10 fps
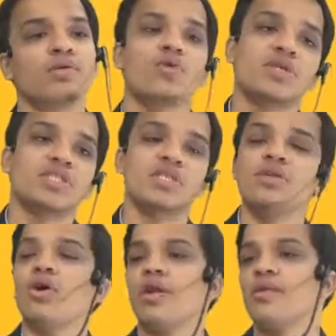question
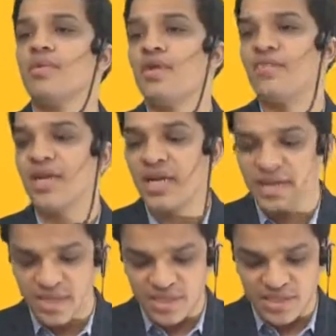or a
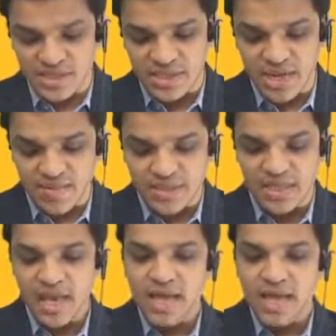difficulty in just-in-time is